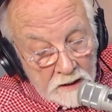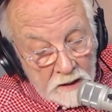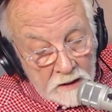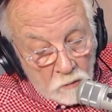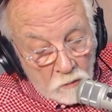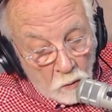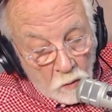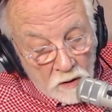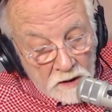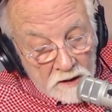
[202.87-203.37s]

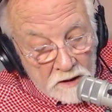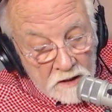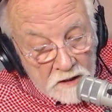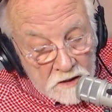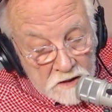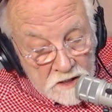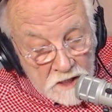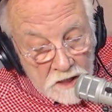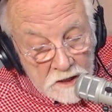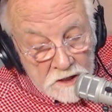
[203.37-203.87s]
an
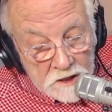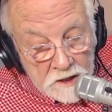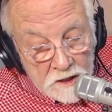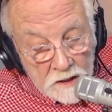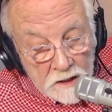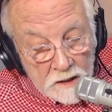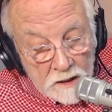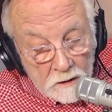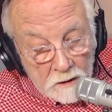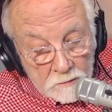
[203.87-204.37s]

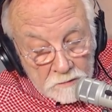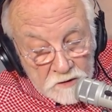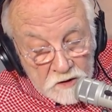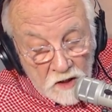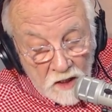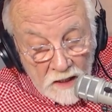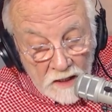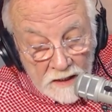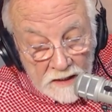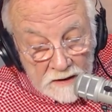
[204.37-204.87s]
organization that helps
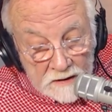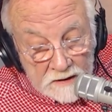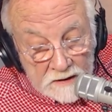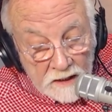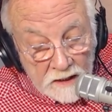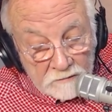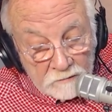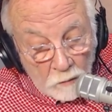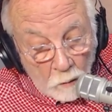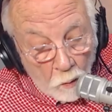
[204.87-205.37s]
clients
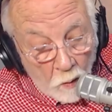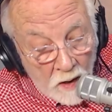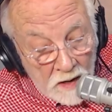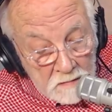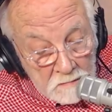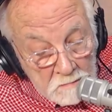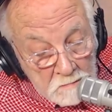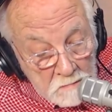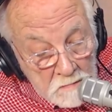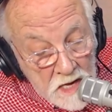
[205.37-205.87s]
give
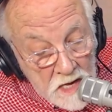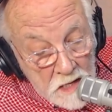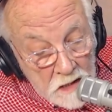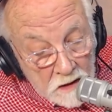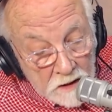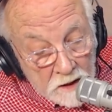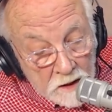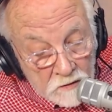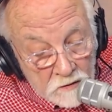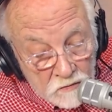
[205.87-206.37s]
away
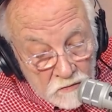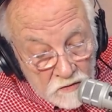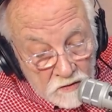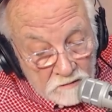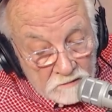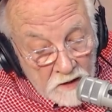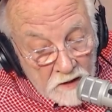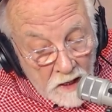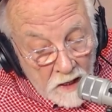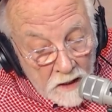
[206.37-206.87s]
millions
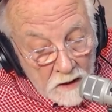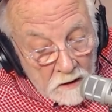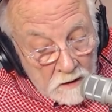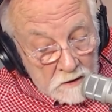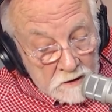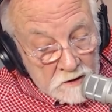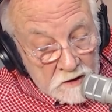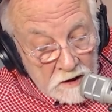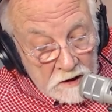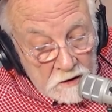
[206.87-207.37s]
of
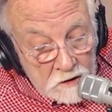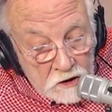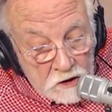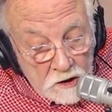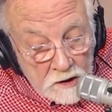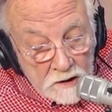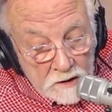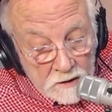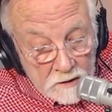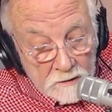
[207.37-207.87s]
dollars each
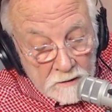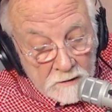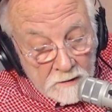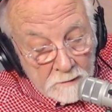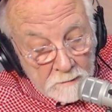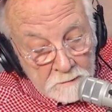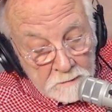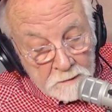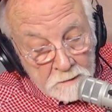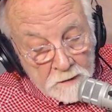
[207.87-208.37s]
year
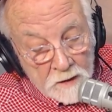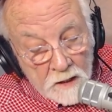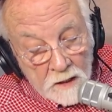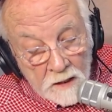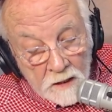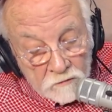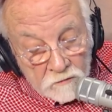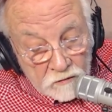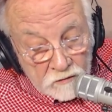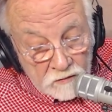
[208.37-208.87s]
in